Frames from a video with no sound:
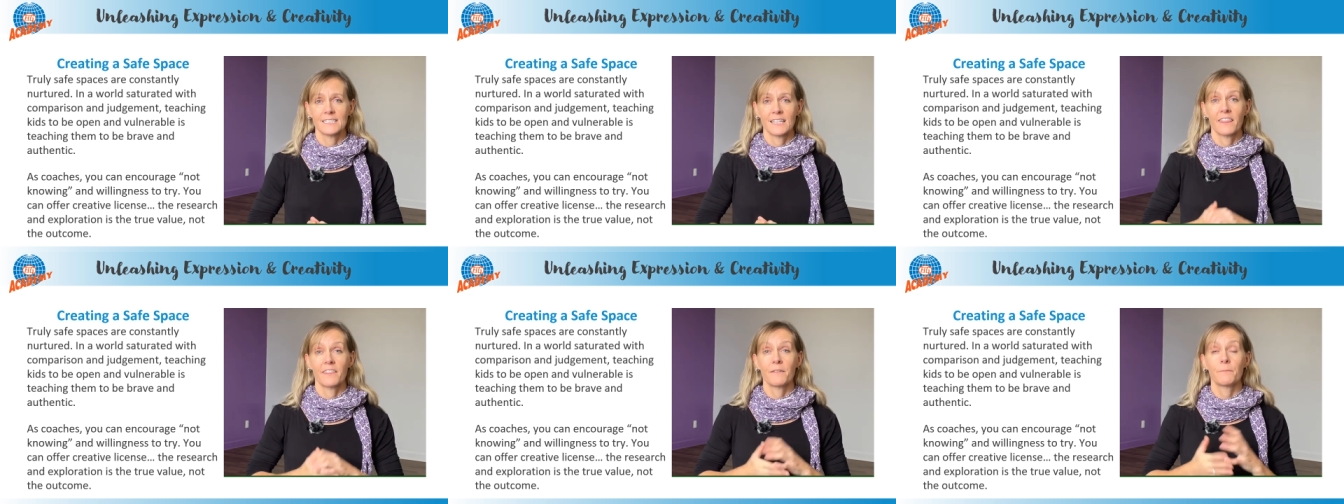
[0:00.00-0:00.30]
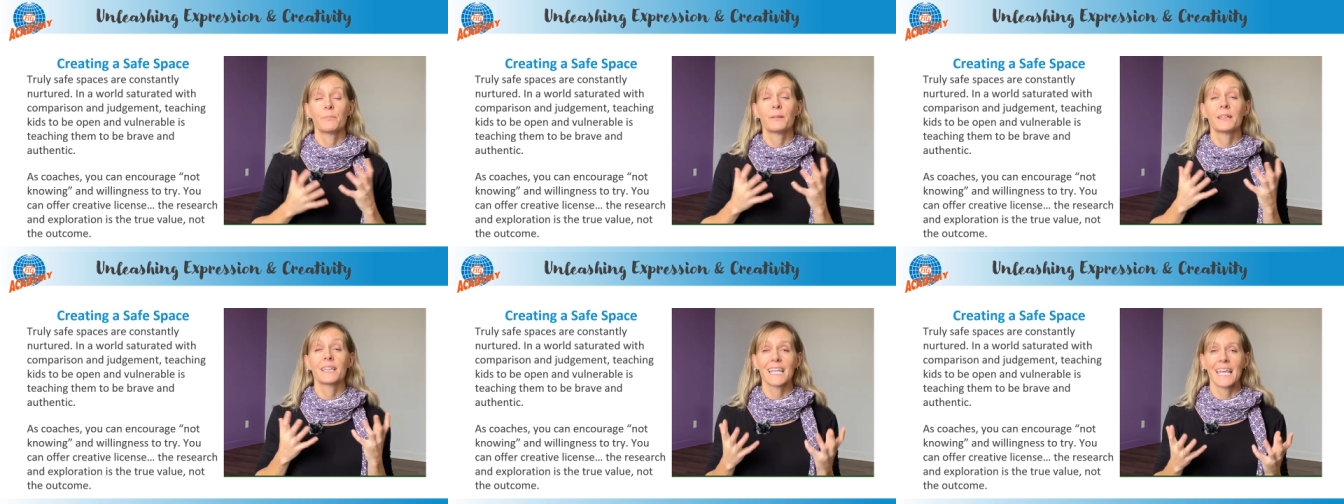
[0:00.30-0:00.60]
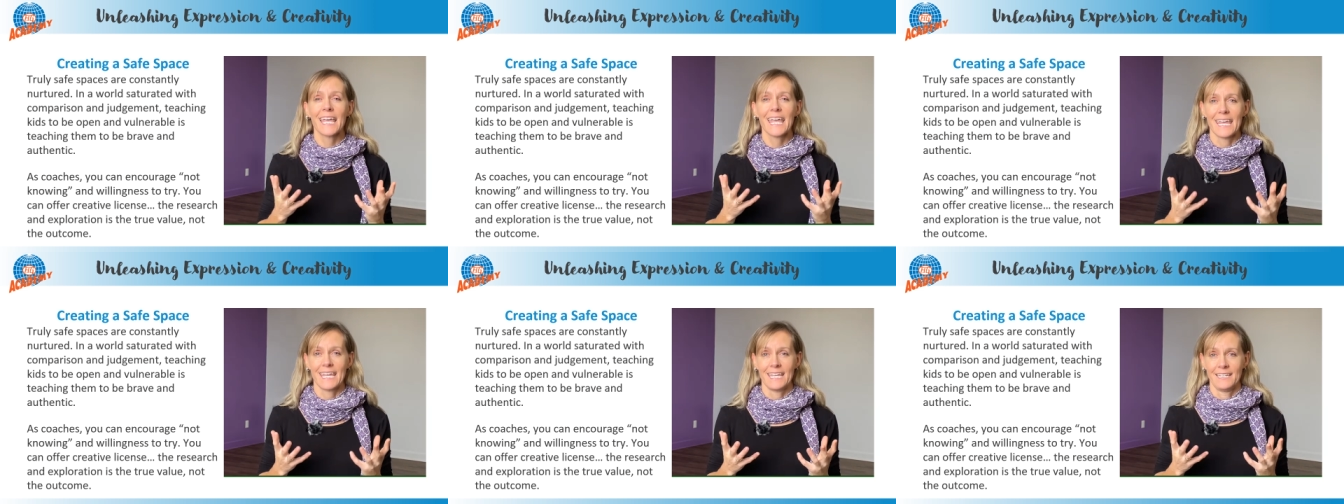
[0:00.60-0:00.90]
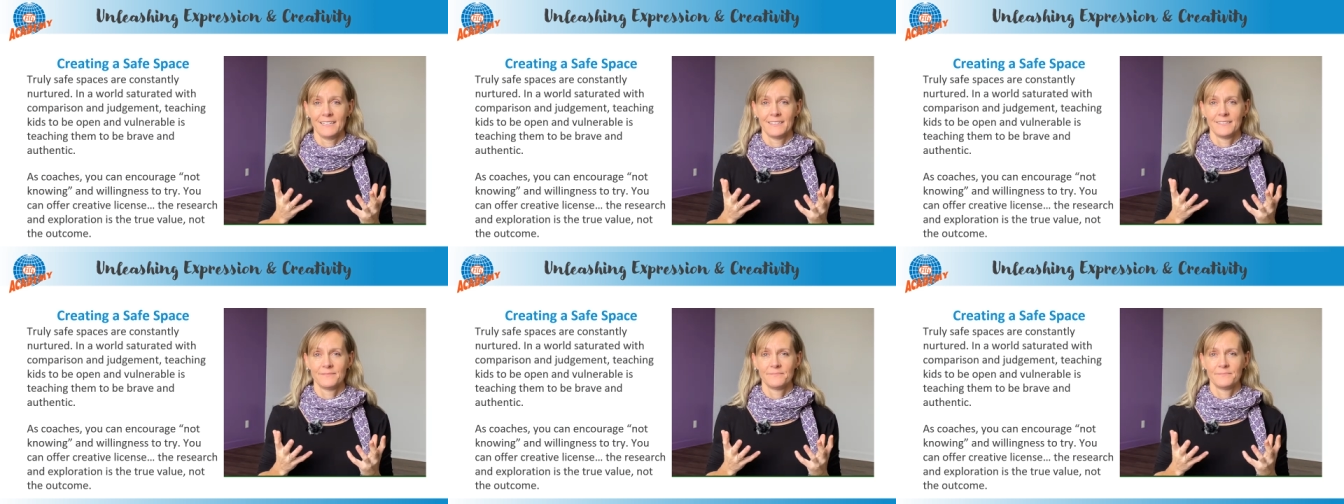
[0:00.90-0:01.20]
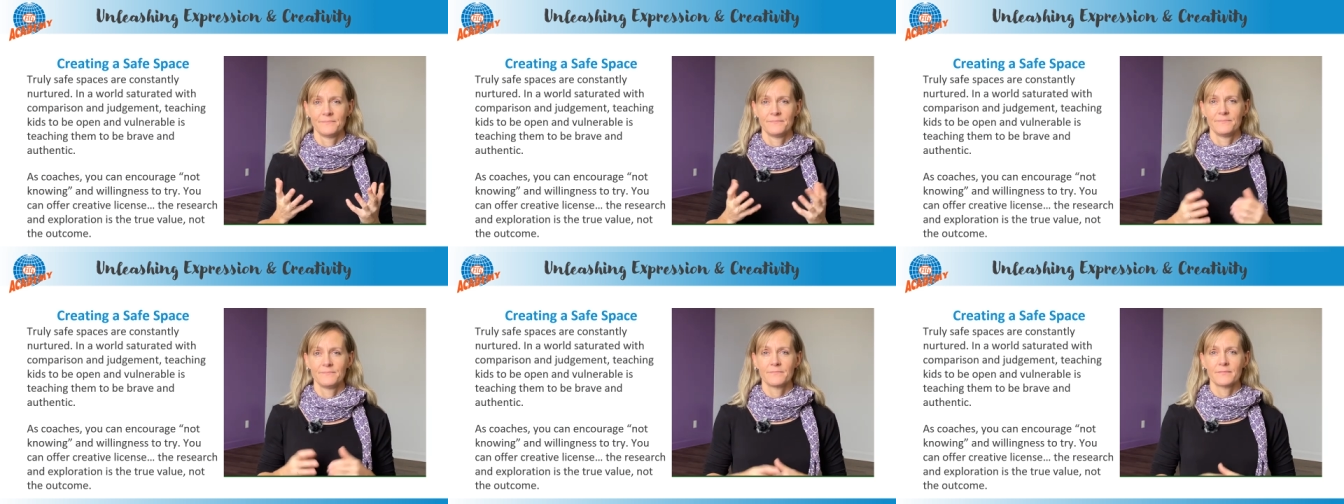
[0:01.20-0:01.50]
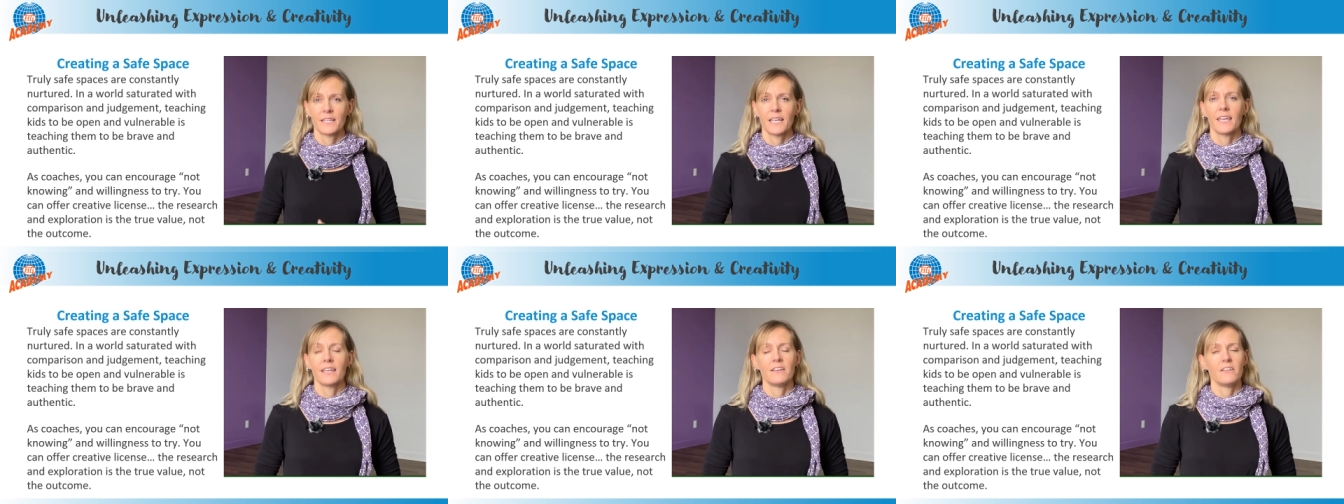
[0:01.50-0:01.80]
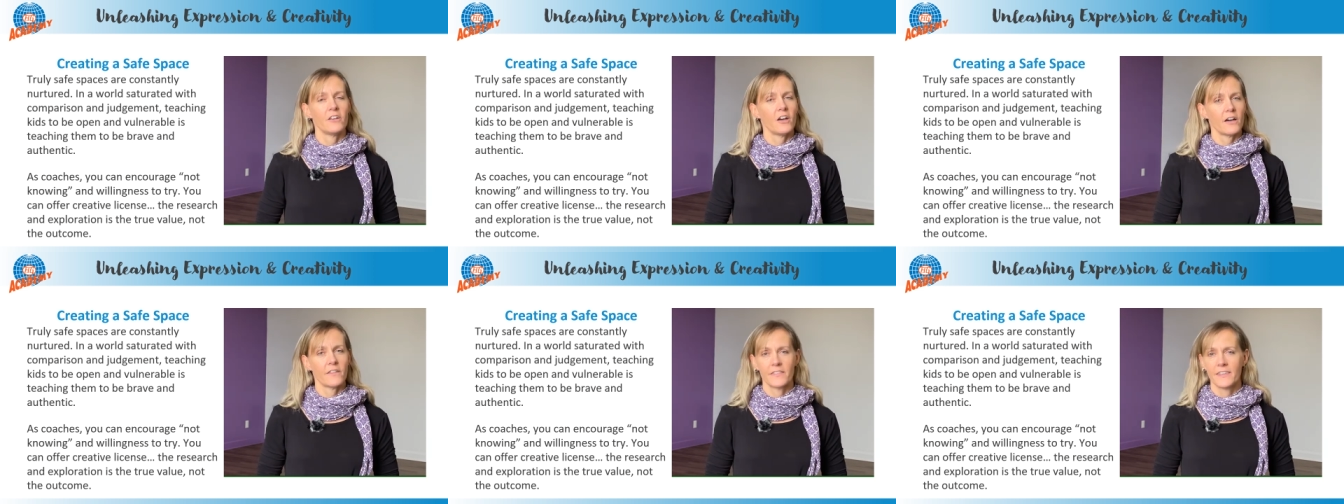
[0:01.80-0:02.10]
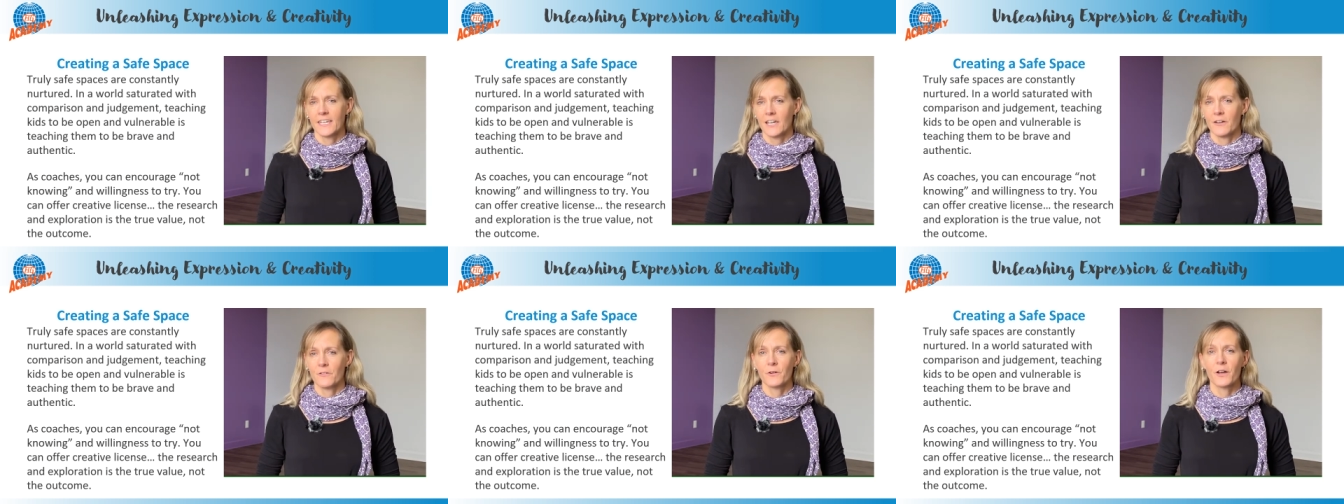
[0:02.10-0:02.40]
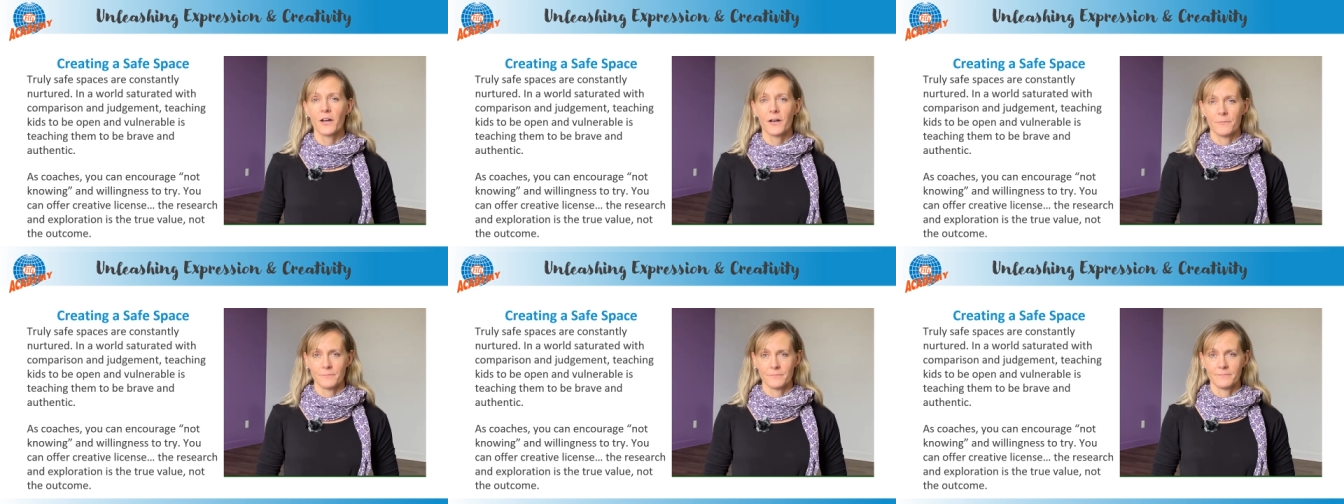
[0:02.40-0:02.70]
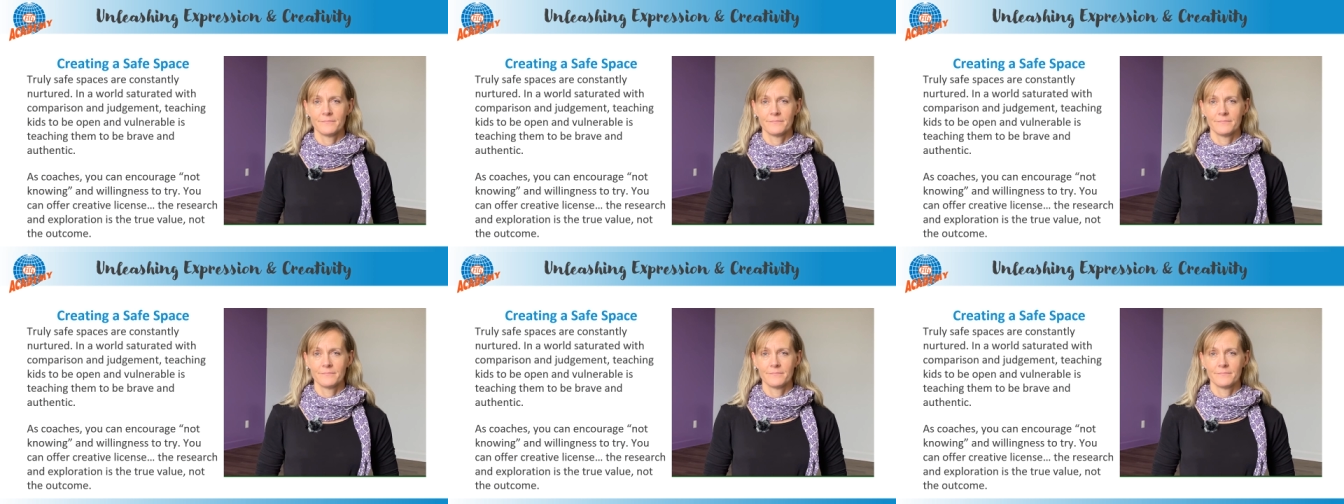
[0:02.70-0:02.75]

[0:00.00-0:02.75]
the play, and not the outcome.